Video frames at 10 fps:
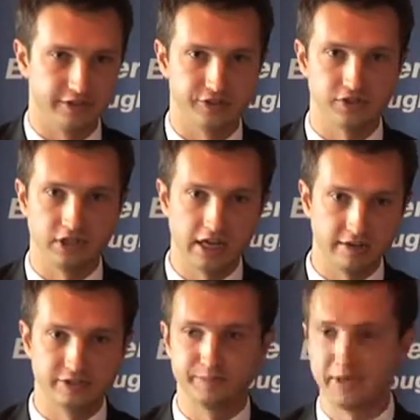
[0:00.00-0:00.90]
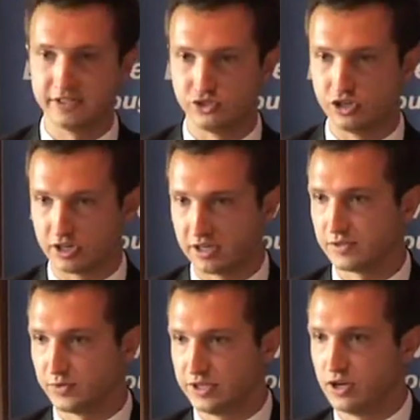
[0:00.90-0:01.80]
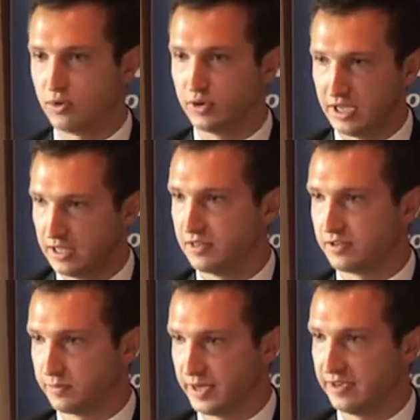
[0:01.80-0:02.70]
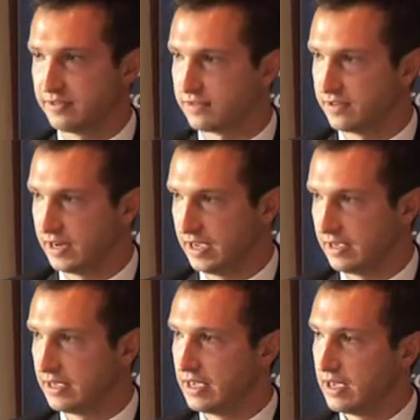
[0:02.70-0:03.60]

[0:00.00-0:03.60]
There's a lot of space junk, as we know, in the space today.